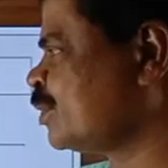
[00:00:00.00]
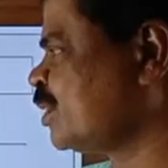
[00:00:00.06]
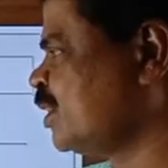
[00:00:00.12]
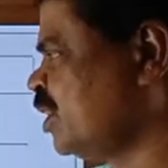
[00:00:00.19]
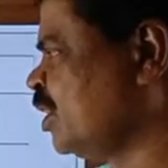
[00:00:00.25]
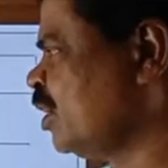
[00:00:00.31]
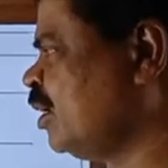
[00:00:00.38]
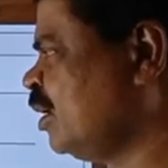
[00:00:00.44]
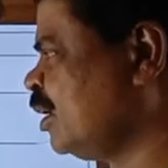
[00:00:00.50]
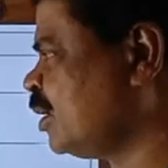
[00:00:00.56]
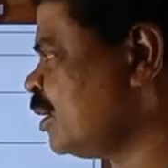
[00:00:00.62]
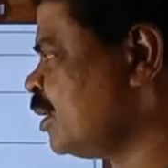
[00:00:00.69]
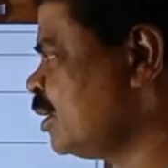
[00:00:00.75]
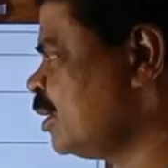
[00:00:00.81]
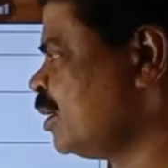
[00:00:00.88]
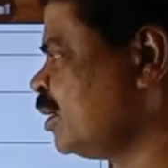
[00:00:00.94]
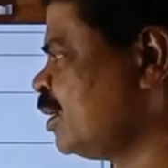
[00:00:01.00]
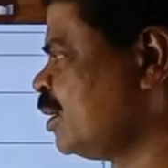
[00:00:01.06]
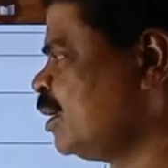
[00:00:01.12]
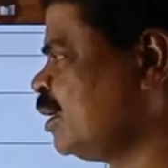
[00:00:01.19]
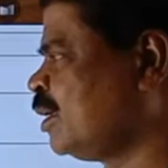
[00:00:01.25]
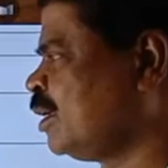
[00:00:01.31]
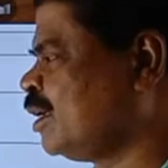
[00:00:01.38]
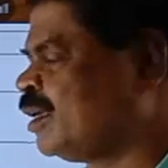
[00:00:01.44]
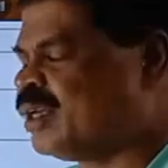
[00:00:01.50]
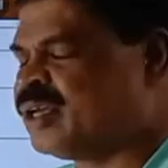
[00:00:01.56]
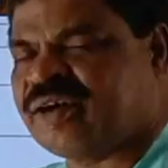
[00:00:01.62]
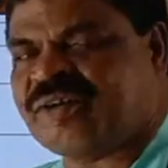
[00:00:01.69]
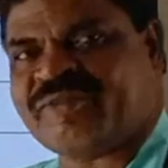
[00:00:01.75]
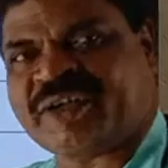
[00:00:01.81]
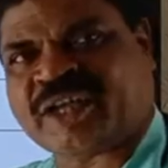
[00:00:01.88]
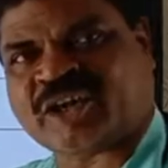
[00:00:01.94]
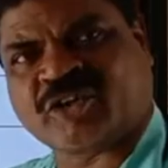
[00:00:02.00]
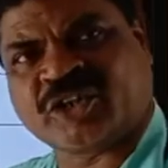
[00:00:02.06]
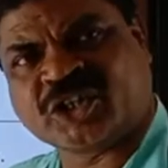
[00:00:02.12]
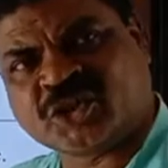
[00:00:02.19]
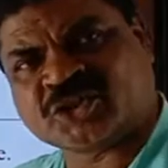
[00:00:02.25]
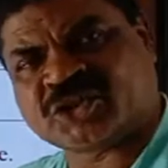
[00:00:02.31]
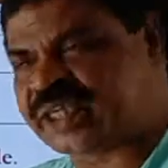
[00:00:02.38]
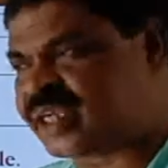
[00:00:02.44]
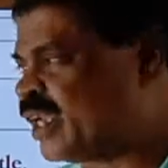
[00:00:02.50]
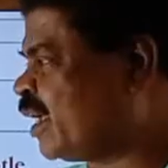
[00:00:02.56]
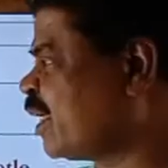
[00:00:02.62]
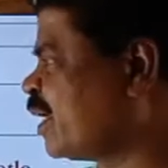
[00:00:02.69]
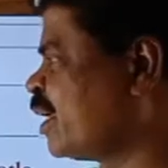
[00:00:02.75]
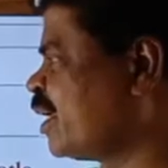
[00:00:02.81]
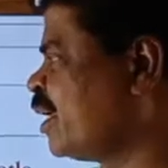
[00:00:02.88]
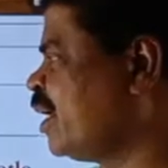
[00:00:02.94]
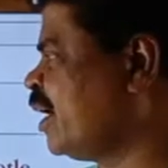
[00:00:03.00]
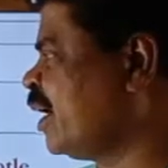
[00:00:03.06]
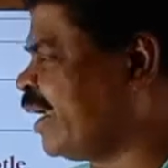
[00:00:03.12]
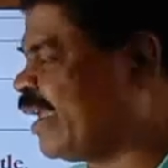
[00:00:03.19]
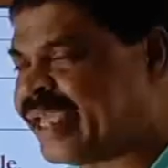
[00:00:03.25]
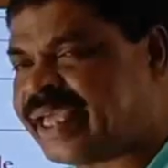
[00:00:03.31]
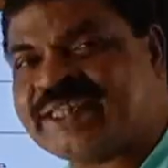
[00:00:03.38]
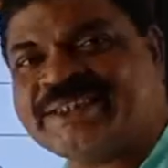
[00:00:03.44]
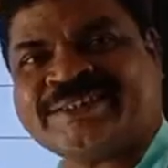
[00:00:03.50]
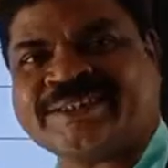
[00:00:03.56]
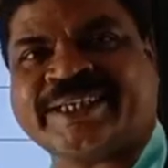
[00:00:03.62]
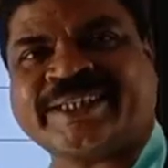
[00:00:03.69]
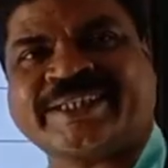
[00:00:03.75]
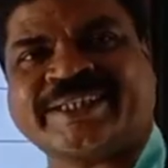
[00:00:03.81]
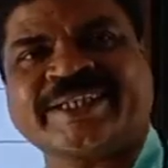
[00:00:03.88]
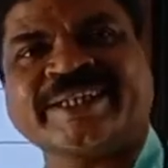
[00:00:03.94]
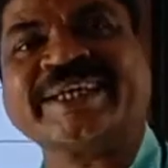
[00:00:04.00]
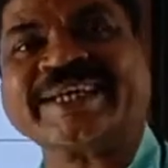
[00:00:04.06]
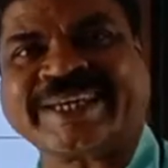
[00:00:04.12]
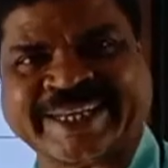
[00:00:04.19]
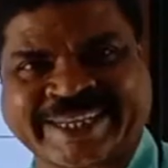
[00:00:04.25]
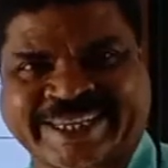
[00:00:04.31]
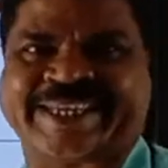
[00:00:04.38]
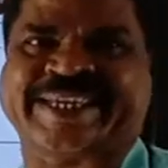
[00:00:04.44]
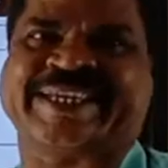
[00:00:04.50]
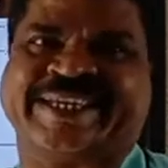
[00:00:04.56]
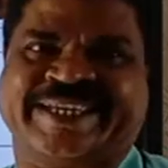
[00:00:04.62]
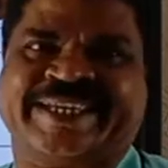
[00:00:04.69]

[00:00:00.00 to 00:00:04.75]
Here, we are going to say ancient Greek.